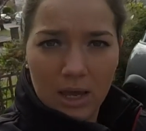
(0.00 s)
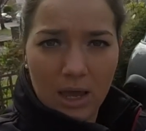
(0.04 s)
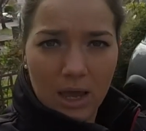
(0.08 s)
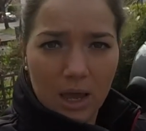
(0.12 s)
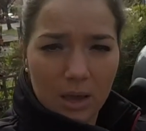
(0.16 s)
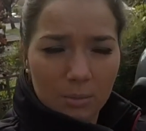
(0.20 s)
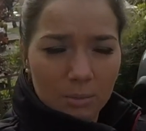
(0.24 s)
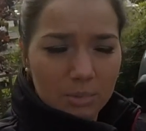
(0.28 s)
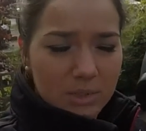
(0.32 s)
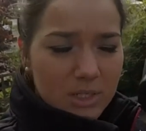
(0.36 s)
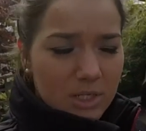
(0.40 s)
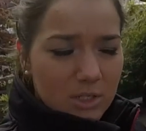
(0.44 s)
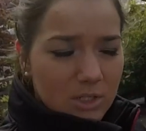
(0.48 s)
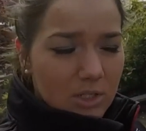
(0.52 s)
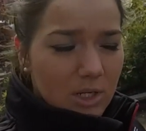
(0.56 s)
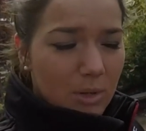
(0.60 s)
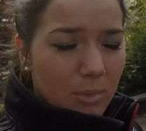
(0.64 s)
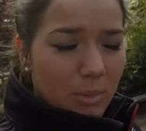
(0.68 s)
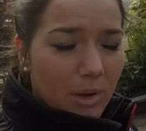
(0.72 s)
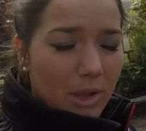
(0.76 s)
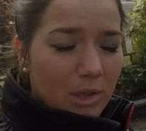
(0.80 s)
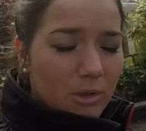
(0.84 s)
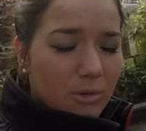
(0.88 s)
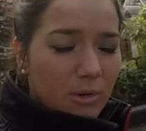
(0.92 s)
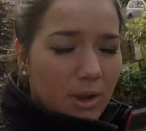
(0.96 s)
and potentially
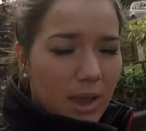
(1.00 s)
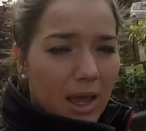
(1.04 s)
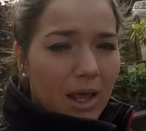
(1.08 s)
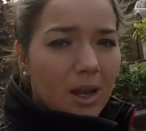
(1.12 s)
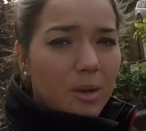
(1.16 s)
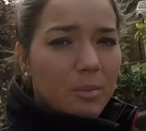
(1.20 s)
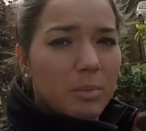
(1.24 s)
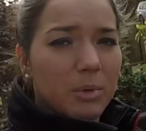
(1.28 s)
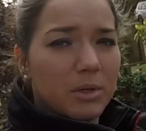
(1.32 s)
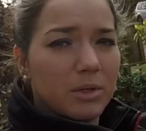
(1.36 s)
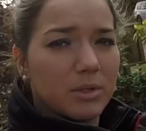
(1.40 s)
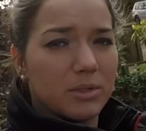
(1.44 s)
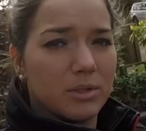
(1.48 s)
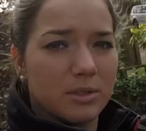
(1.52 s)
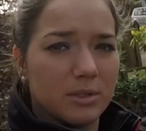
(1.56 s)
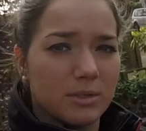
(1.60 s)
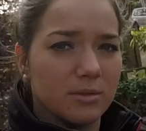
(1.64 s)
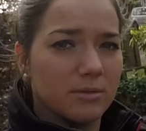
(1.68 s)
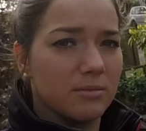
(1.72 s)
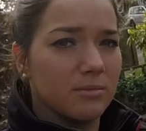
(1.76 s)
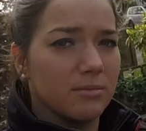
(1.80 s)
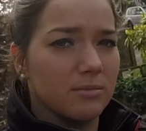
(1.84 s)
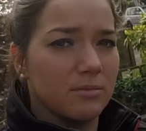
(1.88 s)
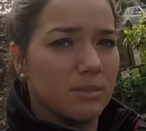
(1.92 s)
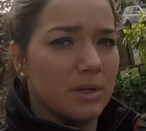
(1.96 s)
paint your
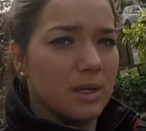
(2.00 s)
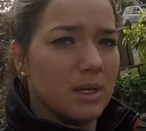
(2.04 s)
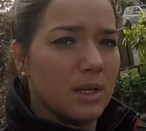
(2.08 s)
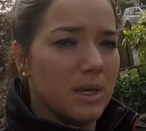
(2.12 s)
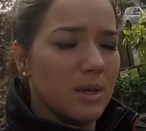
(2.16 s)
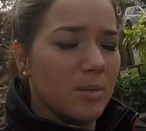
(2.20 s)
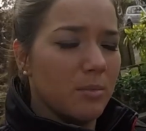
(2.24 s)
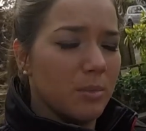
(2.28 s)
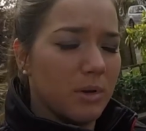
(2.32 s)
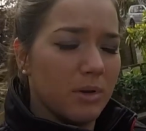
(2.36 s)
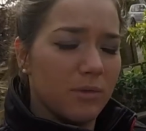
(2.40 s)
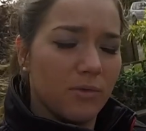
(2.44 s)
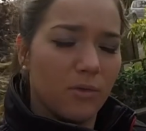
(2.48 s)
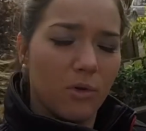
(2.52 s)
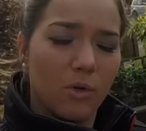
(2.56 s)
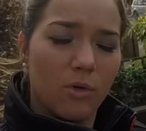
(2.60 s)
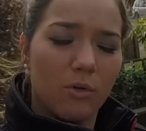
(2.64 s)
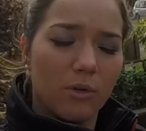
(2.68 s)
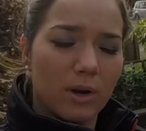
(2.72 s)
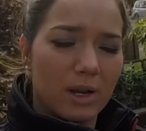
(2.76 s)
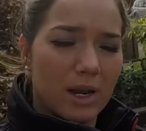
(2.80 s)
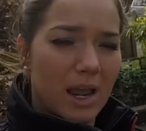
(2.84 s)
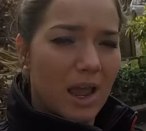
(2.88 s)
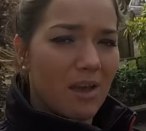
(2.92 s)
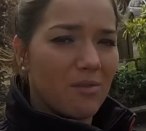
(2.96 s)
calipers. But if you already